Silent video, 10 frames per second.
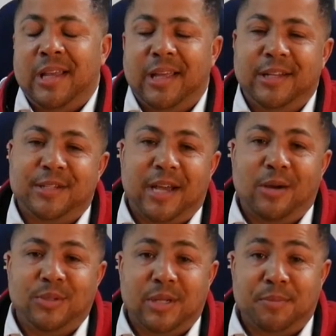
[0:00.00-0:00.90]
And this guy
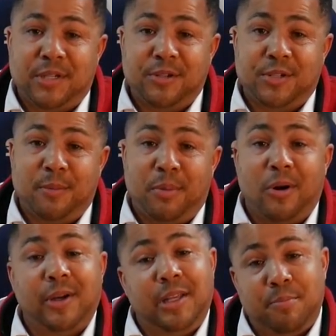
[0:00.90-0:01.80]
was upstairs in the
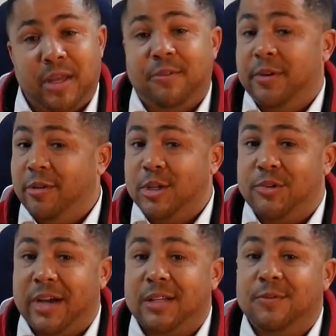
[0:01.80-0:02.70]
bar and he met a very
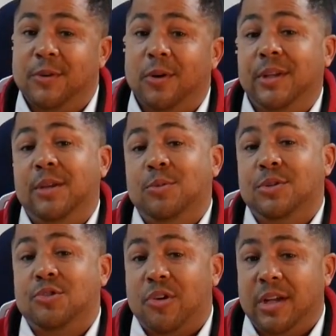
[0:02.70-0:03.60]
attractive girl and he
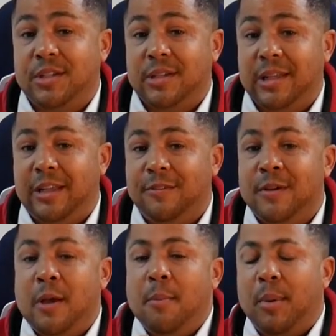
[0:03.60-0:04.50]
was trying to leave.
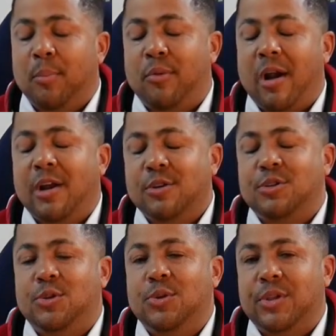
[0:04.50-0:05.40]
But prior
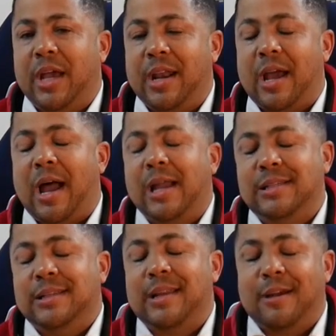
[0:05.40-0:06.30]
to that, I
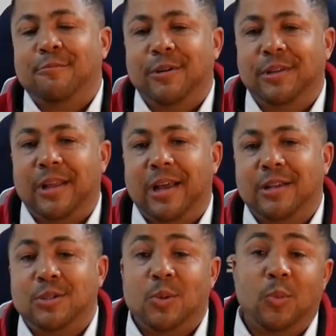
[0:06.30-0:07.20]
did not
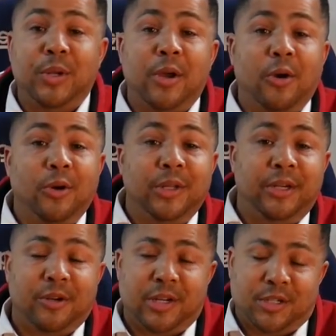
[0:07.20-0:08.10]
realize when the
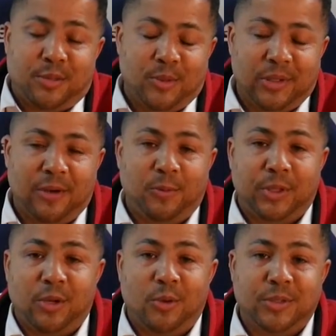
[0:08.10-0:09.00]
earlier customer left with
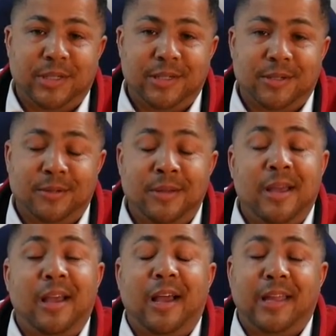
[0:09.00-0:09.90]
the gold diesel,
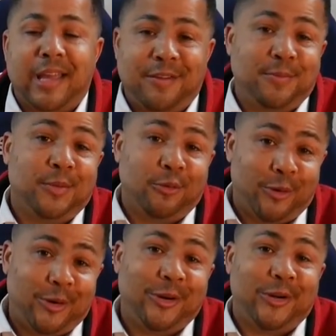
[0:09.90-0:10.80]
I gave him the
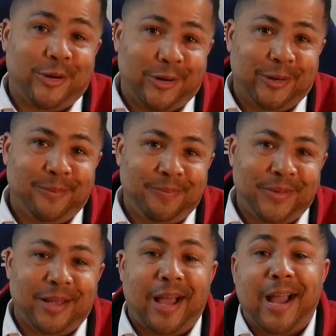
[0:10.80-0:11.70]
wrong car.
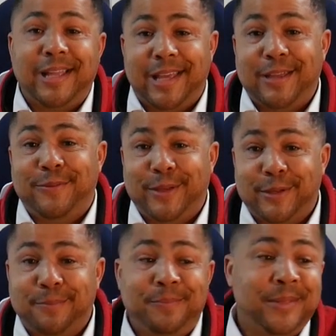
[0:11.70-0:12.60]
I gave
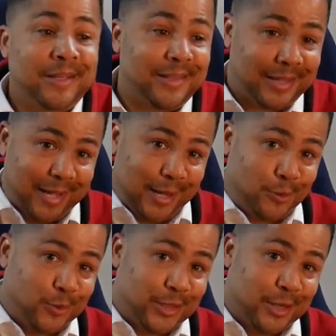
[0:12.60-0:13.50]
him the guy
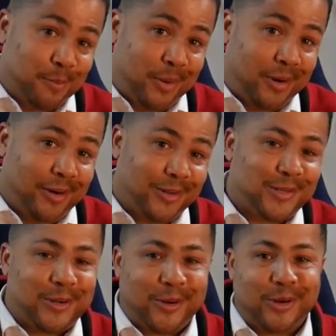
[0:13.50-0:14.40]
who was in the
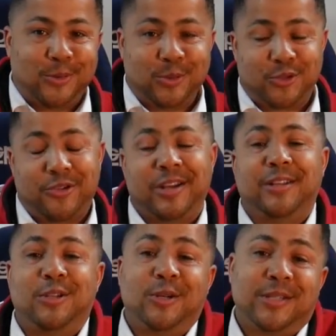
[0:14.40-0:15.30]
bar's car who was trying
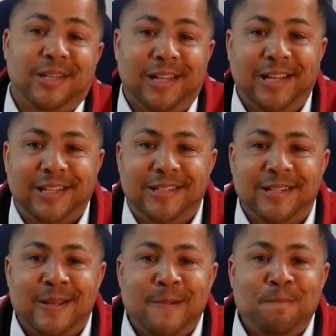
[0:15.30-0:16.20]
to talk to the
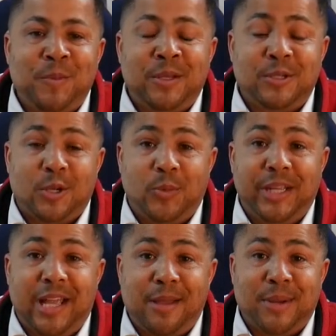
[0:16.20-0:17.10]
ladies. So when
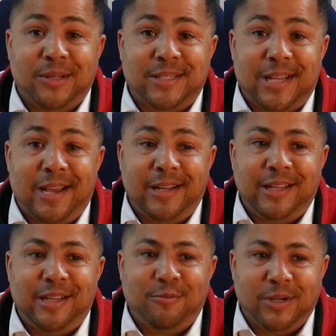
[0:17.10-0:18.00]
he came outside,
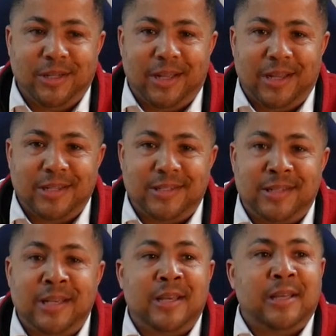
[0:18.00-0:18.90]
he realized
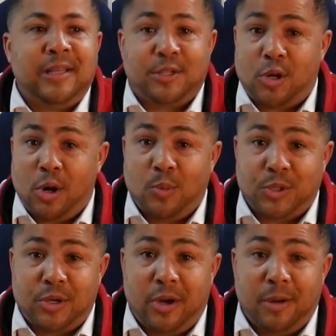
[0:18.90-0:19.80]
his car was
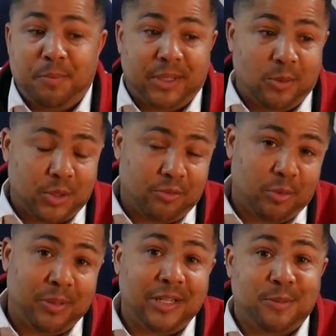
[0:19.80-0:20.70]
gone, but there was a
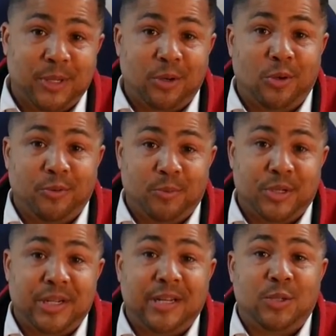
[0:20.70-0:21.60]
replacement gold
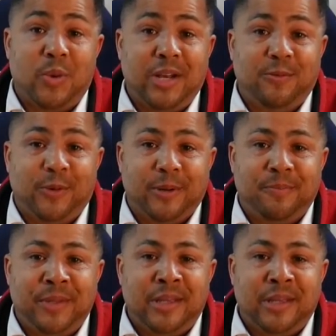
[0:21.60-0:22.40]
Mercedes waiting for him.